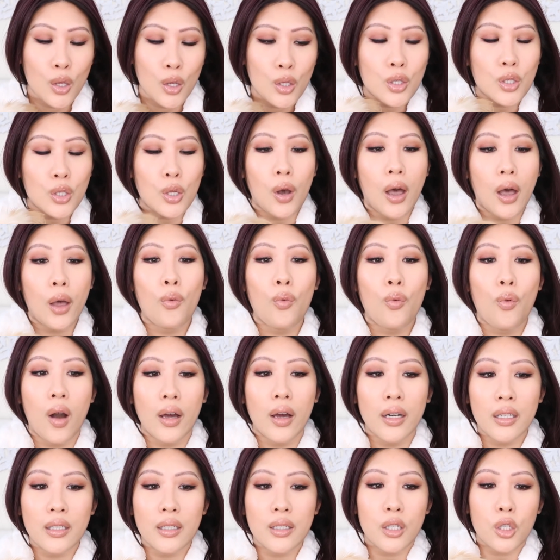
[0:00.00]
So I
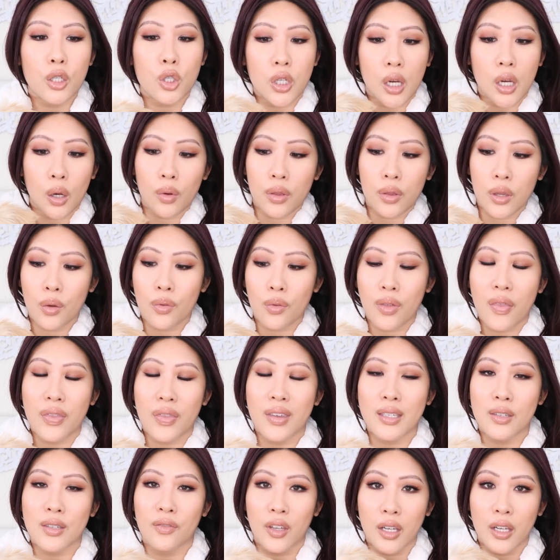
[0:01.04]
wanted to share with you that
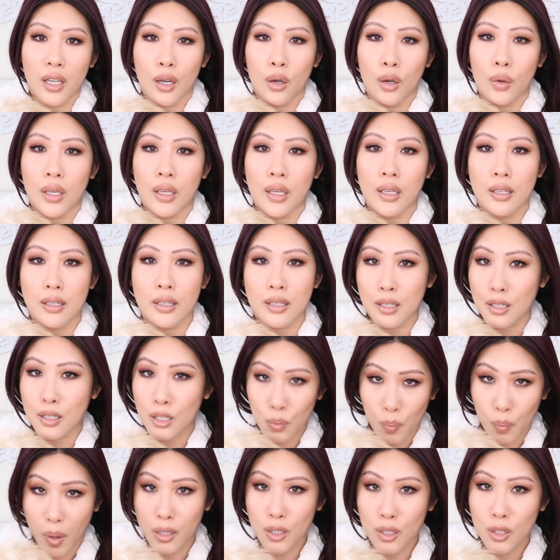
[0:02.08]
this video is
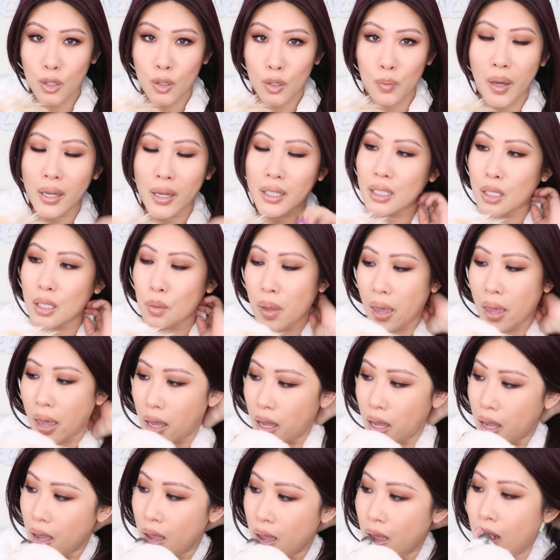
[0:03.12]
sponsored by
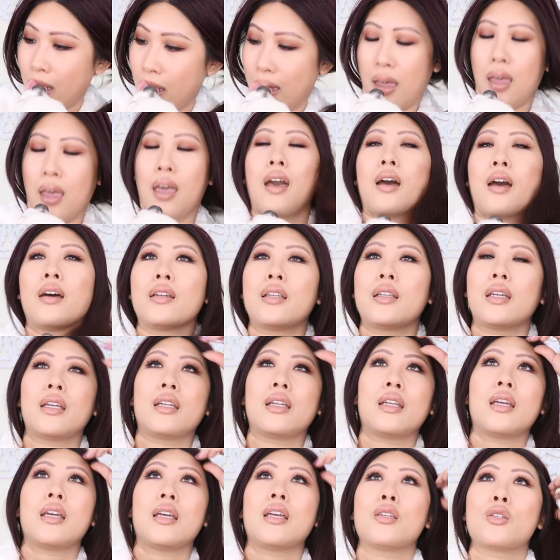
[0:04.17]
eBay and
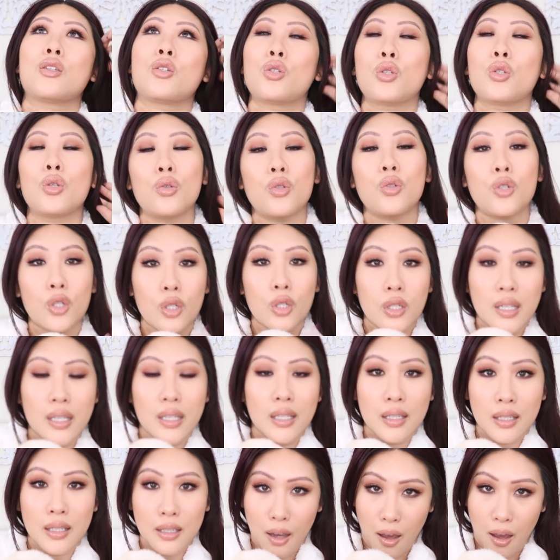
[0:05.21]
it is to
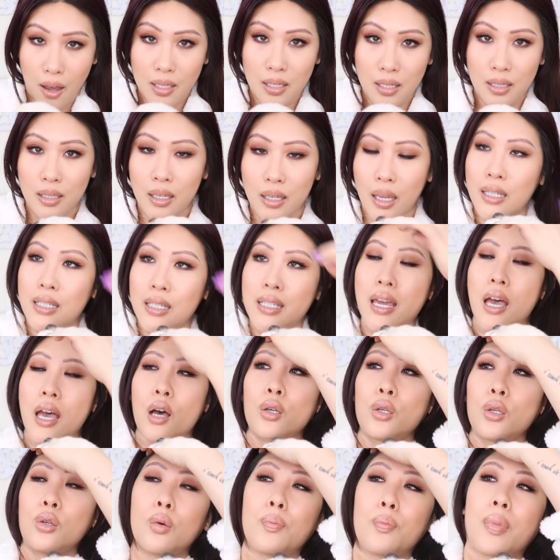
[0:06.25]
discuss and
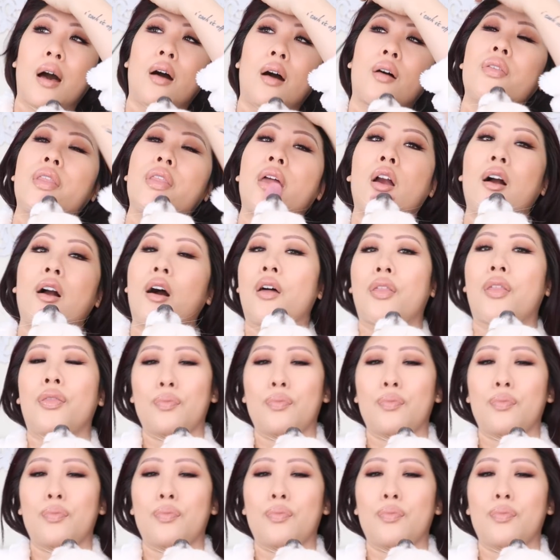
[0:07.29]
tell you about their